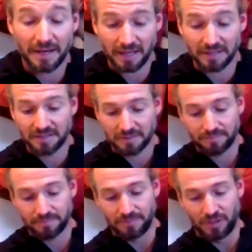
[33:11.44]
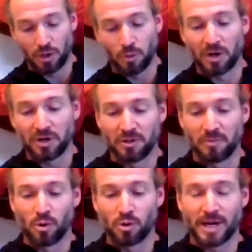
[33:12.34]
And when
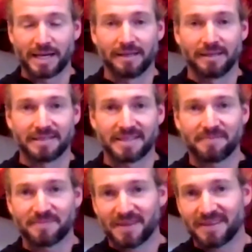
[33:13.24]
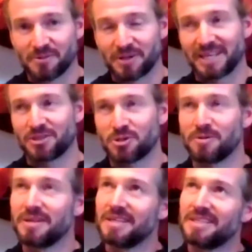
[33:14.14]
the more you analyze it, I don't want to get
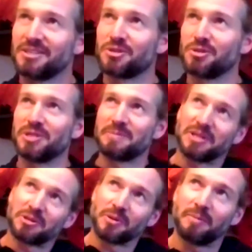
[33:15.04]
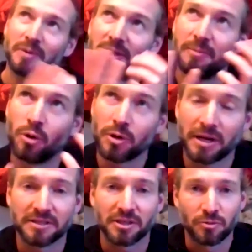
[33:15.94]
too deep into it, but the more you
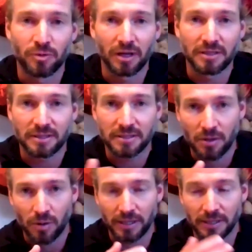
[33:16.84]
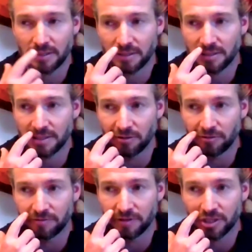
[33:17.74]
analyze it, you realize that it's quite a
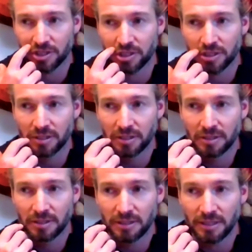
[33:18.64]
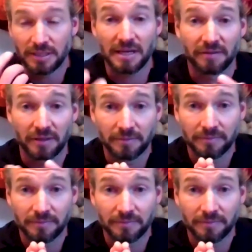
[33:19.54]
selfish endeavor.